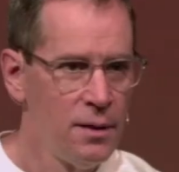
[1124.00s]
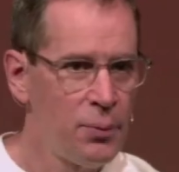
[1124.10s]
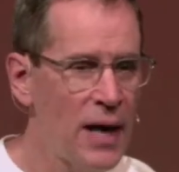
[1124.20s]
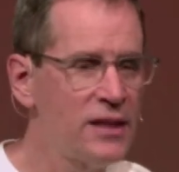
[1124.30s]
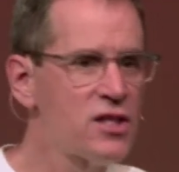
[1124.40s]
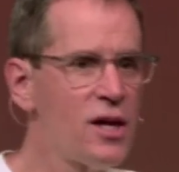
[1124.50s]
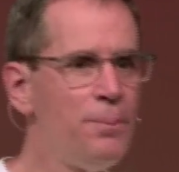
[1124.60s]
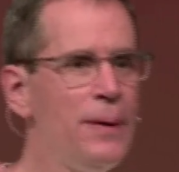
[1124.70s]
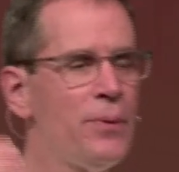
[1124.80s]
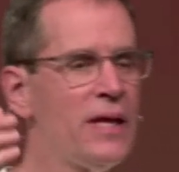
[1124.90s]
Practice on
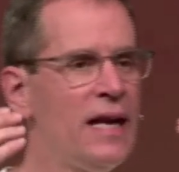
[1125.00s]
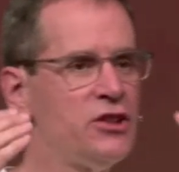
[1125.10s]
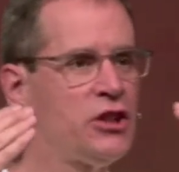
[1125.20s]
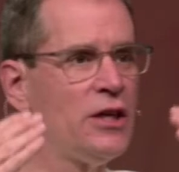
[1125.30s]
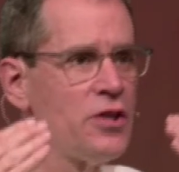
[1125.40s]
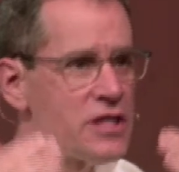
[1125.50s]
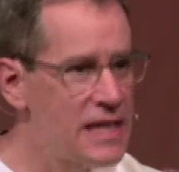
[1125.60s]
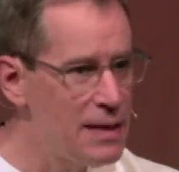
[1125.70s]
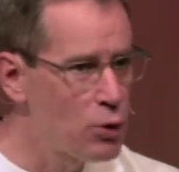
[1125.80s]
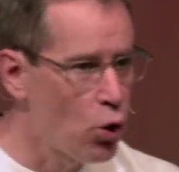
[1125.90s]
people that share the
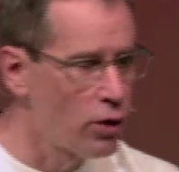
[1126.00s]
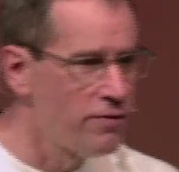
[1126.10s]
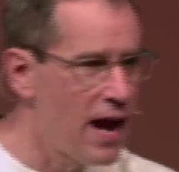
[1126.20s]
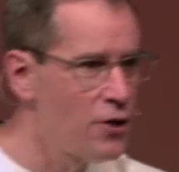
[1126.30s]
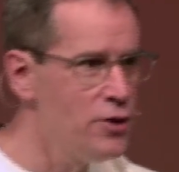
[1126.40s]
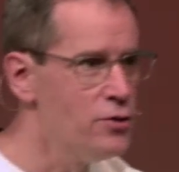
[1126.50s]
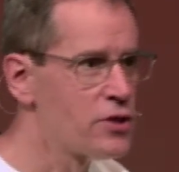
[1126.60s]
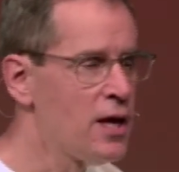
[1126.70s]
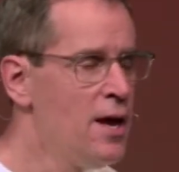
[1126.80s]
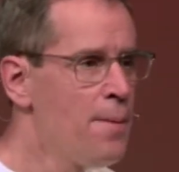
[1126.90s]
same core
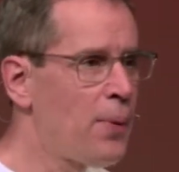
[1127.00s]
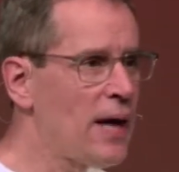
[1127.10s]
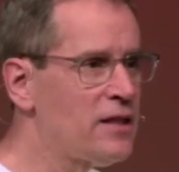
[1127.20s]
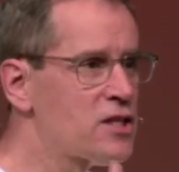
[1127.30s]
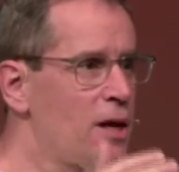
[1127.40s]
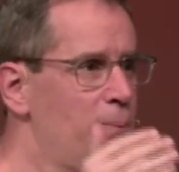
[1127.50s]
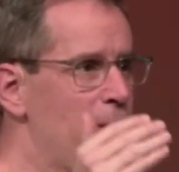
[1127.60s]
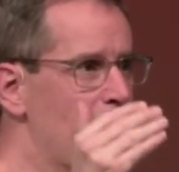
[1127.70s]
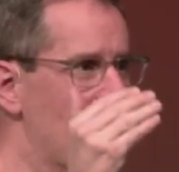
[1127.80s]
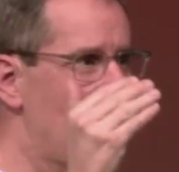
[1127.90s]
values. Practice on
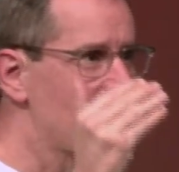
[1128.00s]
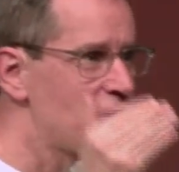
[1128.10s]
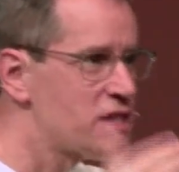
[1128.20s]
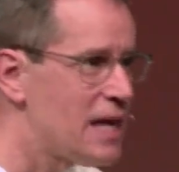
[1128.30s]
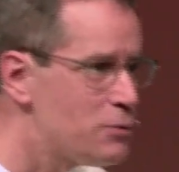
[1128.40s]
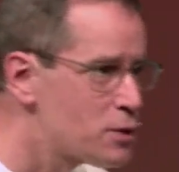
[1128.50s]
people that have the same